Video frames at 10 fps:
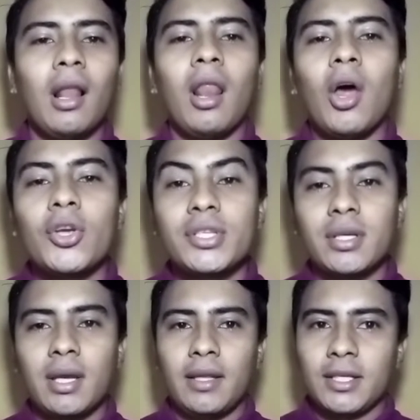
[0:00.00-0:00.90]

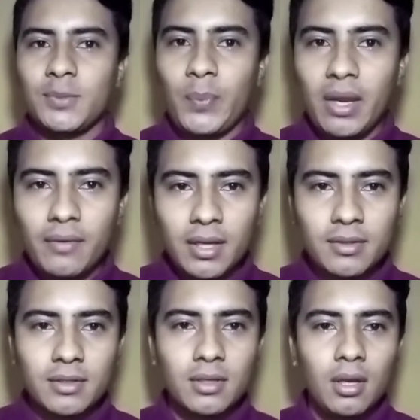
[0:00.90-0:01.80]
logic, and
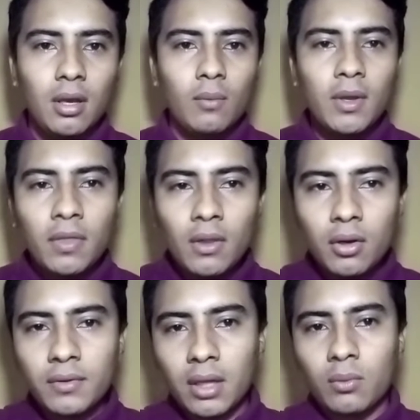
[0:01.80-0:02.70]
experience, we
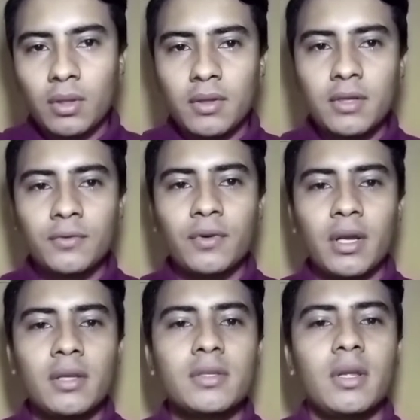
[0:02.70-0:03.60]
know that with this
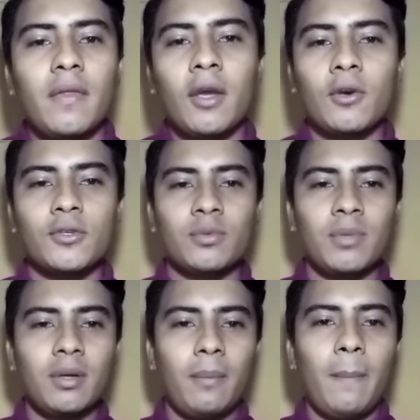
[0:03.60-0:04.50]
phrase, the
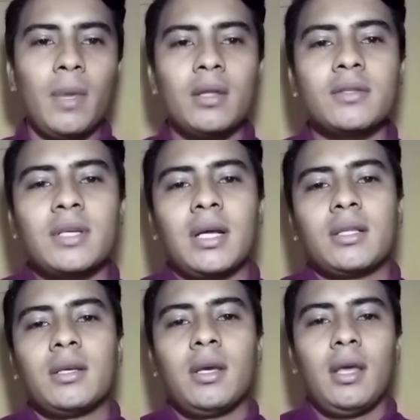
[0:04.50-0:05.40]
customer means
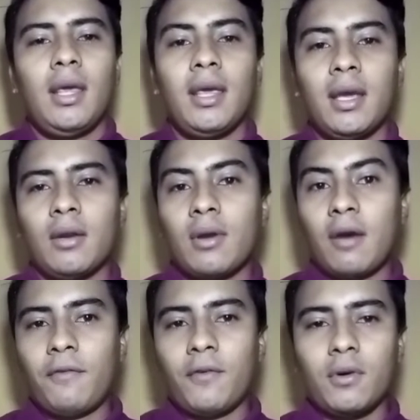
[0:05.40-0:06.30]
that he cannot
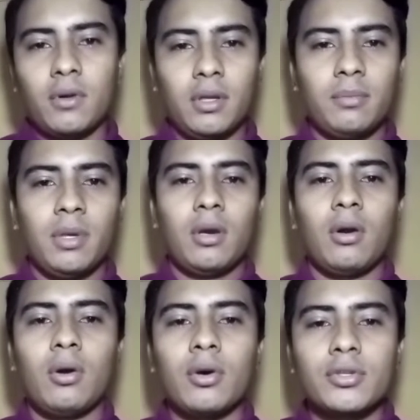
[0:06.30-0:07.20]
afford it
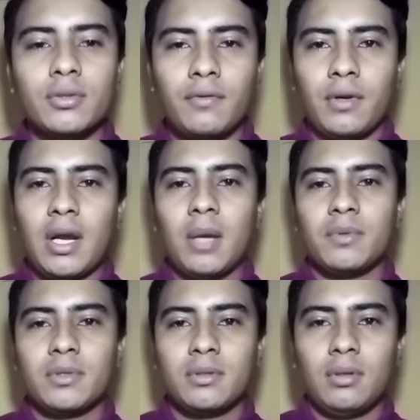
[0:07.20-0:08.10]
because
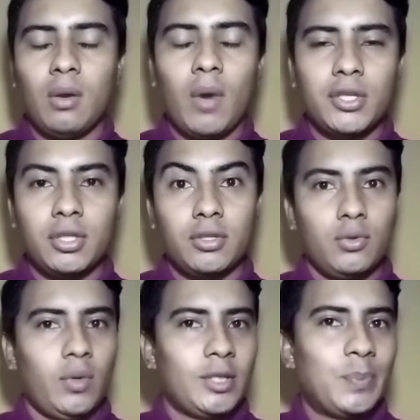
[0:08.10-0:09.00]
perhaps the watch is
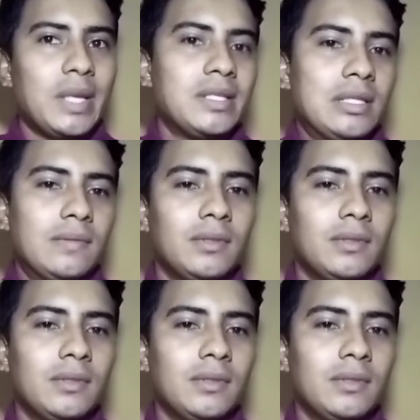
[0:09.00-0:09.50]
too expensive.